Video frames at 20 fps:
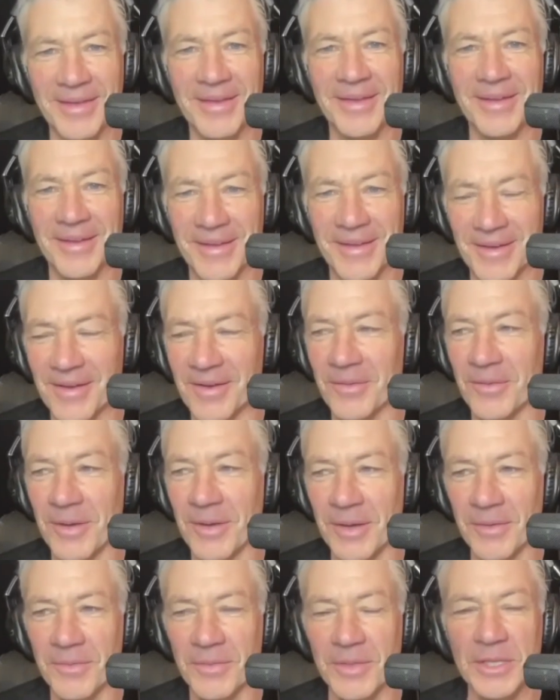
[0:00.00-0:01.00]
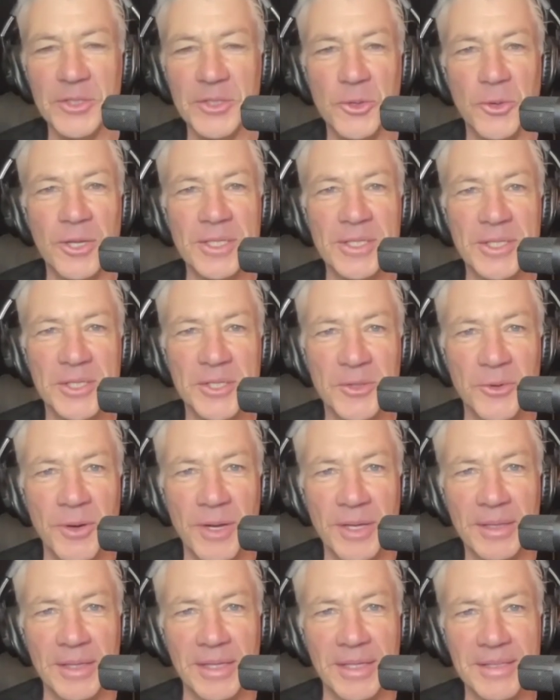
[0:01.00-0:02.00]
you'll see oh, wow. aisle. The choices are
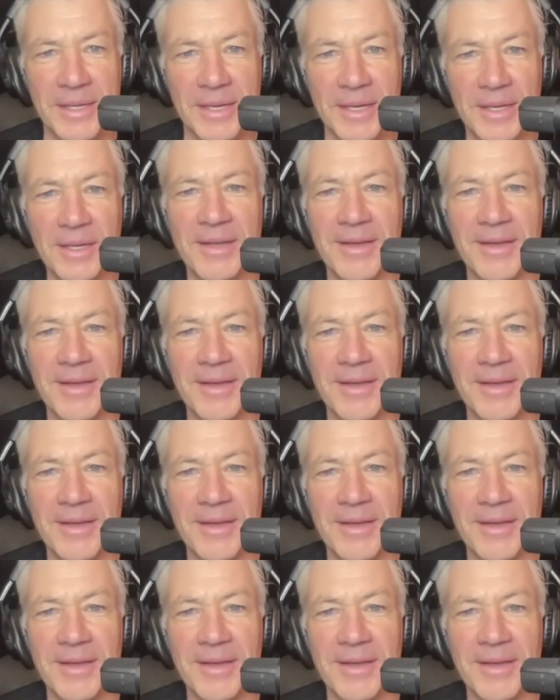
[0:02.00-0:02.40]
endless, huh?